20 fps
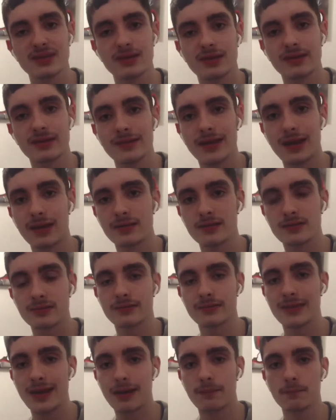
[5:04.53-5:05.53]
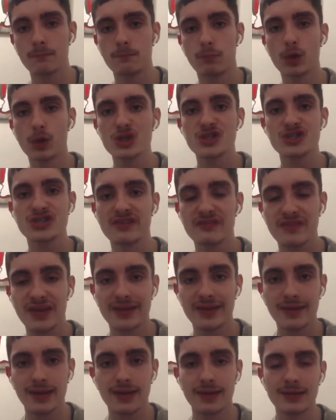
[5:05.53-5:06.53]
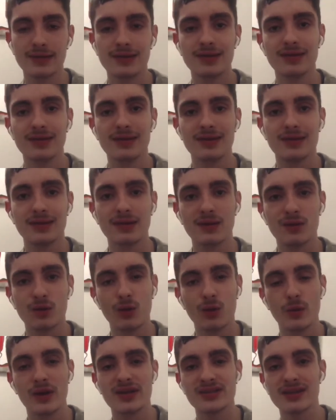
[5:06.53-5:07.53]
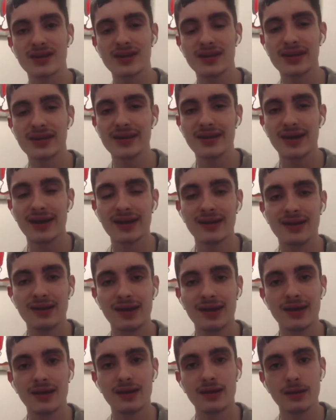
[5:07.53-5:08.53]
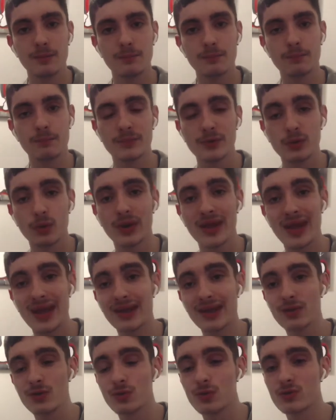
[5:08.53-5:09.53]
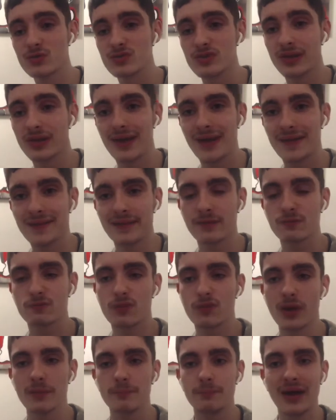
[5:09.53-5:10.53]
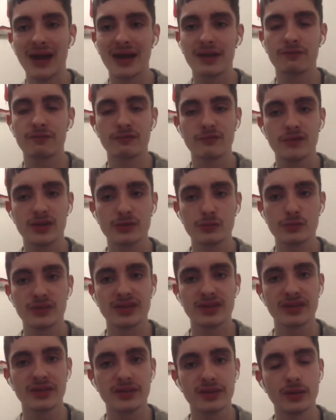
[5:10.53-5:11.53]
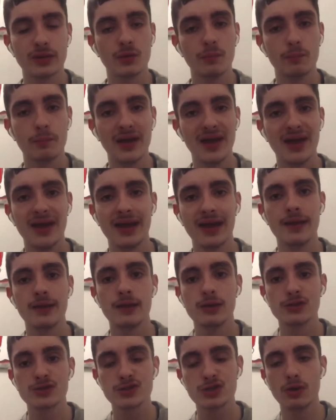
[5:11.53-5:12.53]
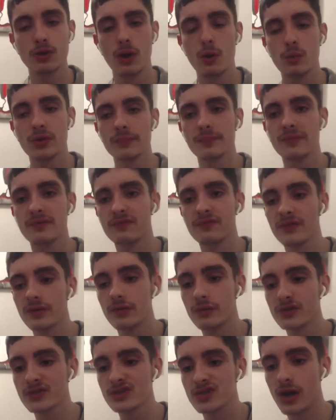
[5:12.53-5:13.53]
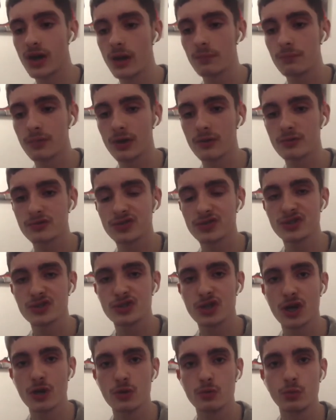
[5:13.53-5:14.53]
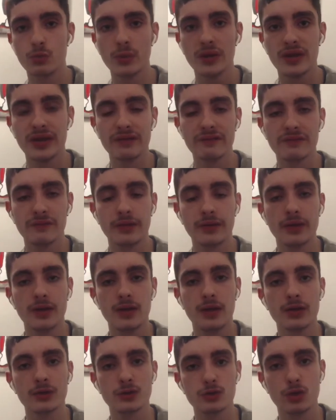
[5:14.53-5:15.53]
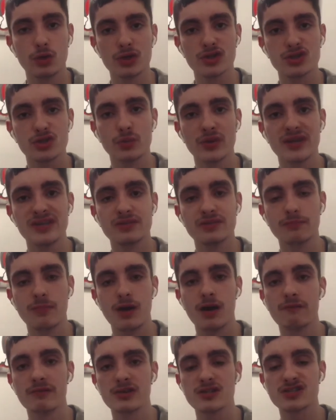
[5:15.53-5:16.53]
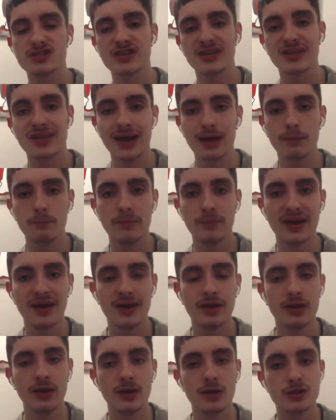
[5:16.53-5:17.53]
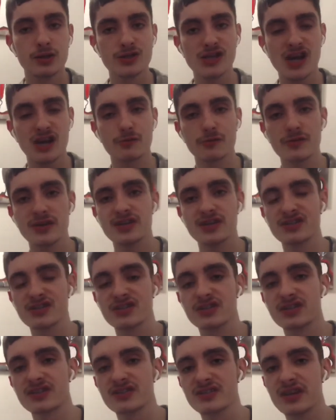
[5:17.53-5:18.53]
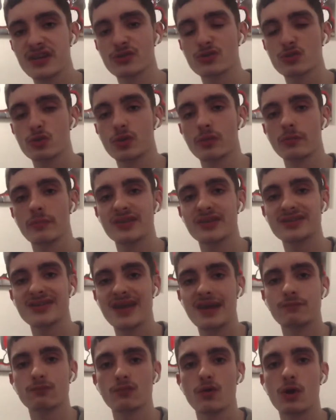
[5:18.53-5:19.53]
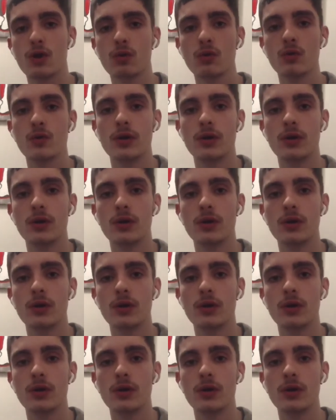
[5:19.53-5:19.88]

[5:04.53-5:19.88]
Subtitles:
that bullish defender, always a leader. Bjorn Engels, and then right back Frederick Gilbert. 2 holding midfielders, I'm going to go with Douglas Luiz and Marvelous Nakamba. Jack Grealish in the central number 10 role.